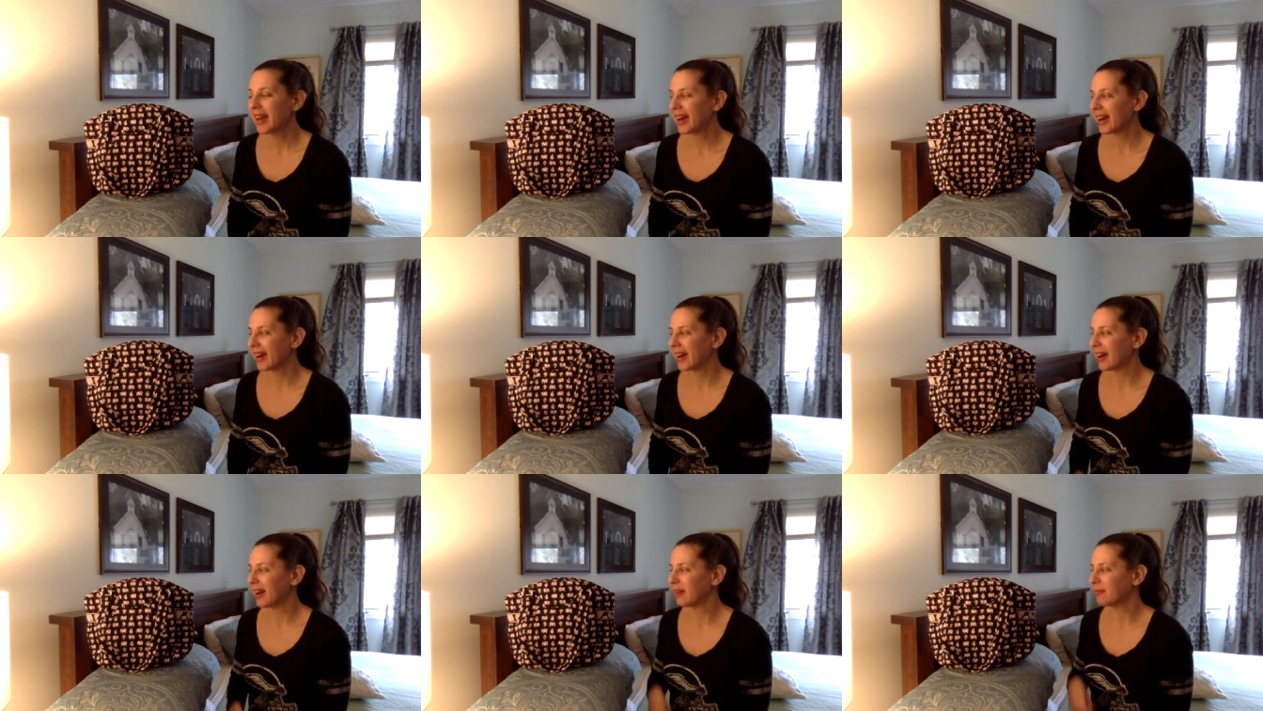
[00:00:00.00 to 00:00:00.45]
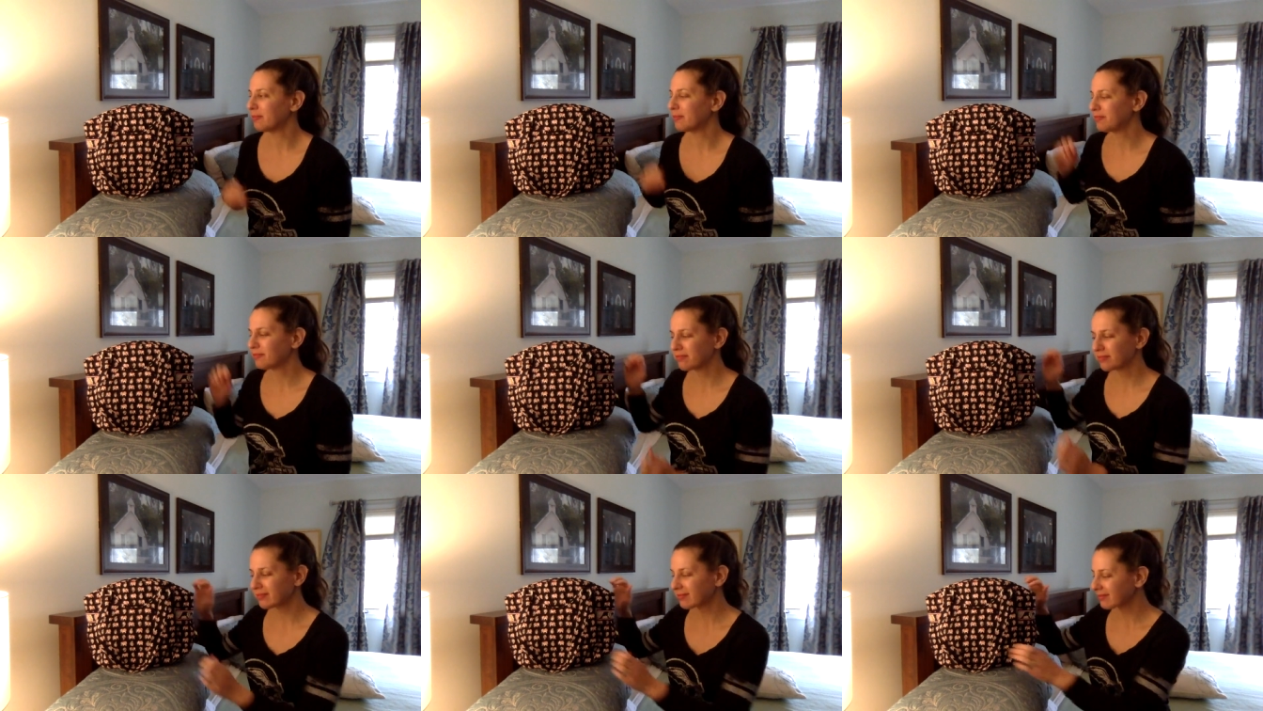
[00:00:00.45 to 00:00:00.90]
um,
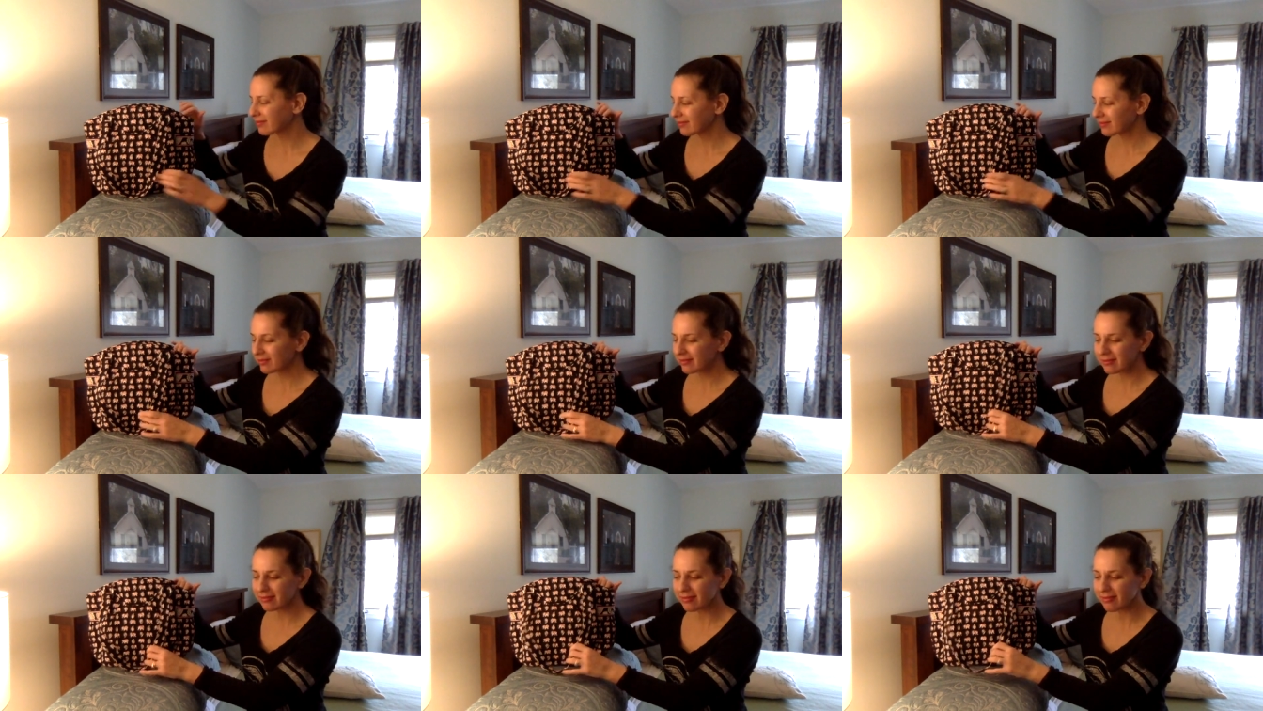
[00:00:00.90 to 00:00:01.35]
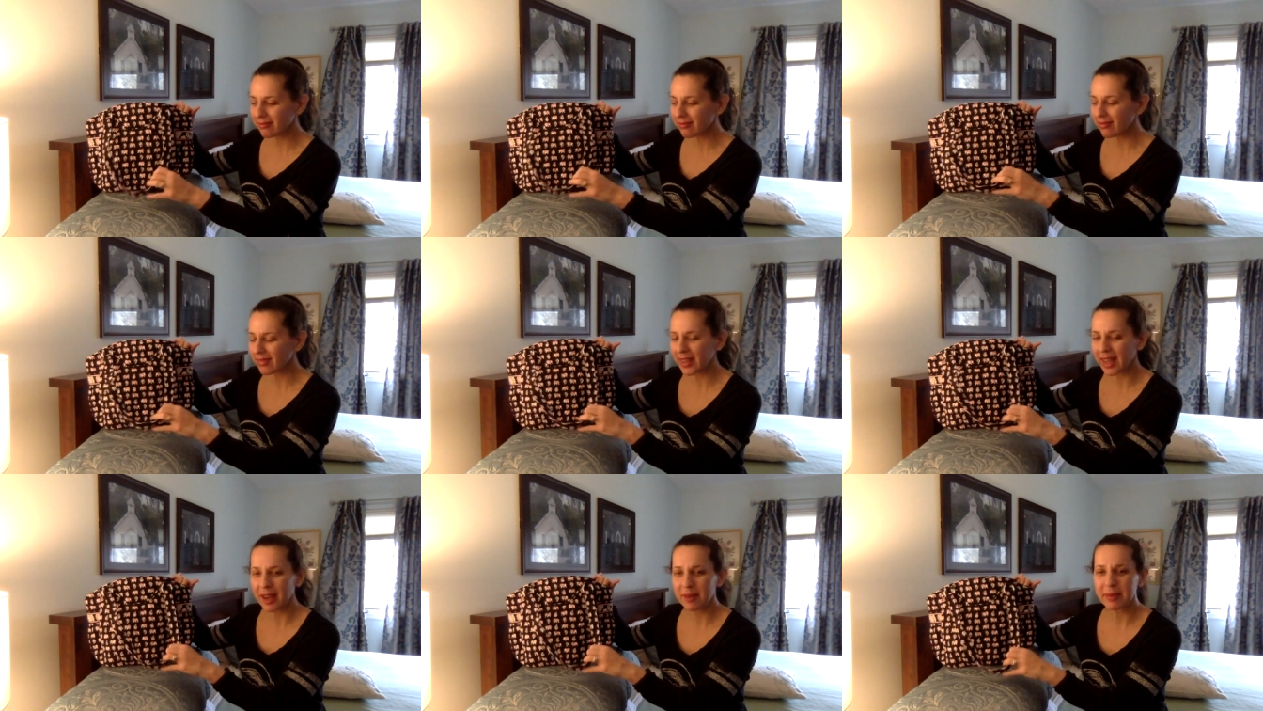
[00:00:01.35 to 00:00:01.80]

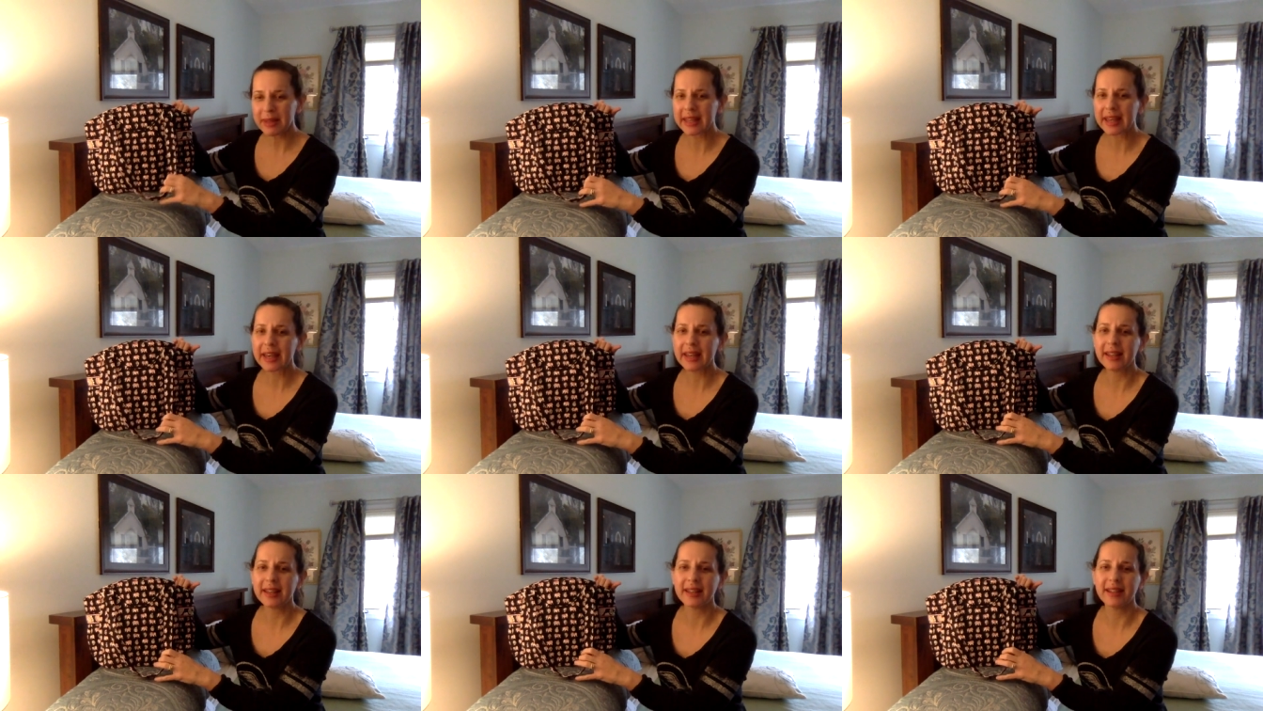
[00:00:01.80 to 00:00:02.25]
I've been getting